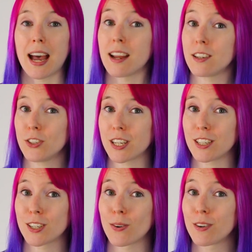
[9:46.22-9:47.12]
and you
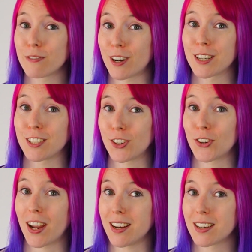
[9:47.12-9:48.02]
get to go on a faster
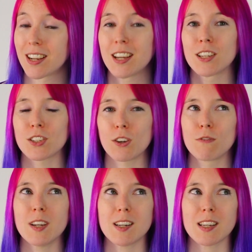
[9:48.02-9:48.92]
train. So
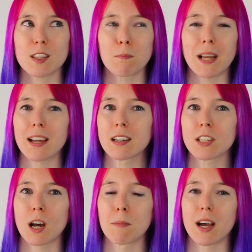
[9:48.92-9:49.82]
really the Platt
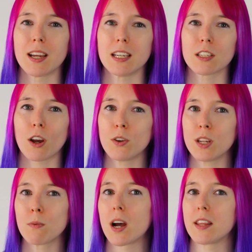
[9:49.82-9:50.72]
Kodama is
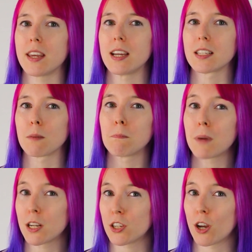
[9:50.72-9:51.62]
only worth it as a
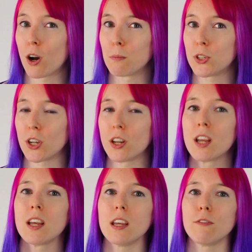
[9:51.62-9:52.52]
budget option
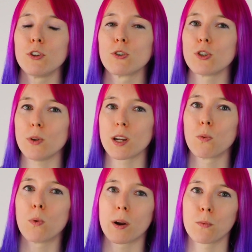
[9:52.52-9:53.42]
if you're doing a
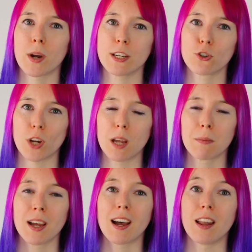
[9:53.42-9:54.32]
one-way
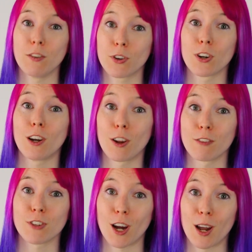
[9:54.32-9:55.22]
trip and you've got a lot
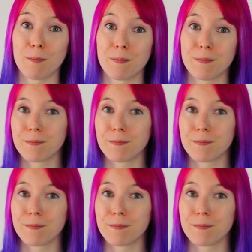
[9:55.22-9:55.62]
of time.